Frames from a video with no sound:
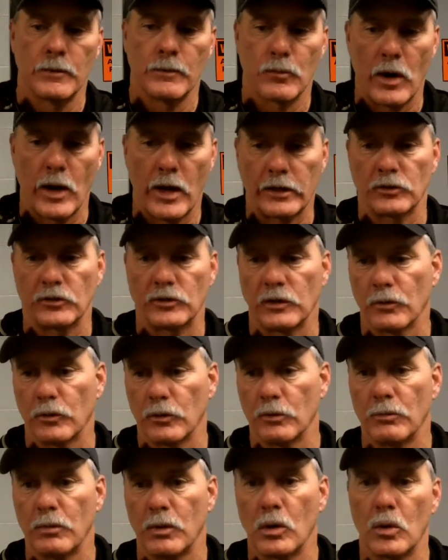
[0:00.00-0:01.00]
practicing for
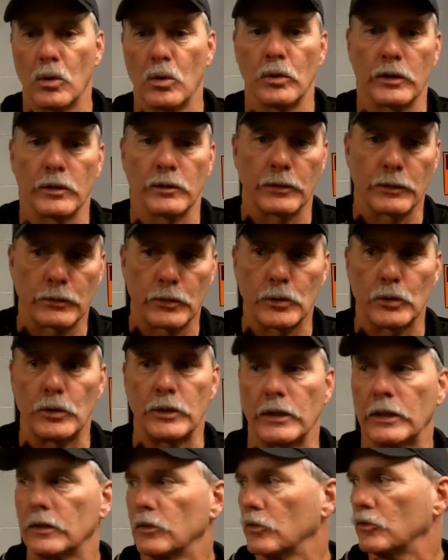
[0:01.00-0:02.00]
the bowl and
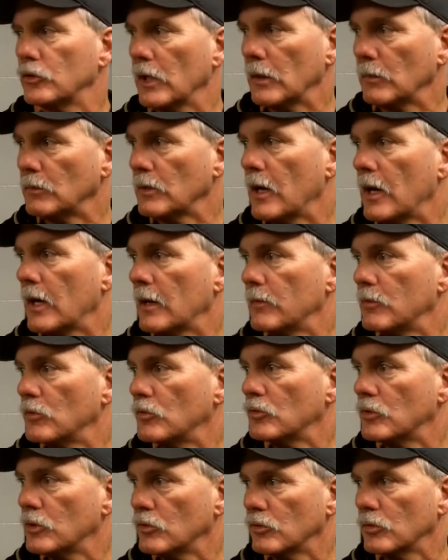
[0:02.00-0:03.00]
recruiting at the same time
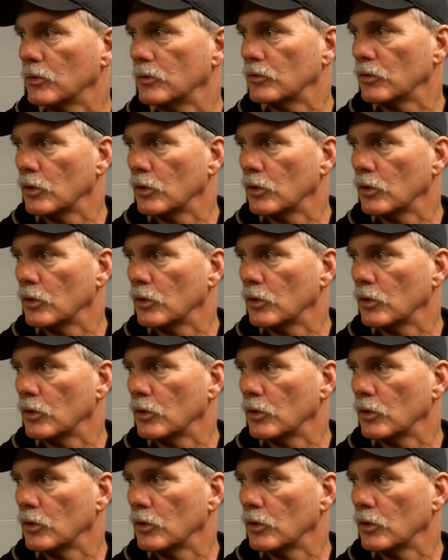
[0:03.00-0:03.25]
is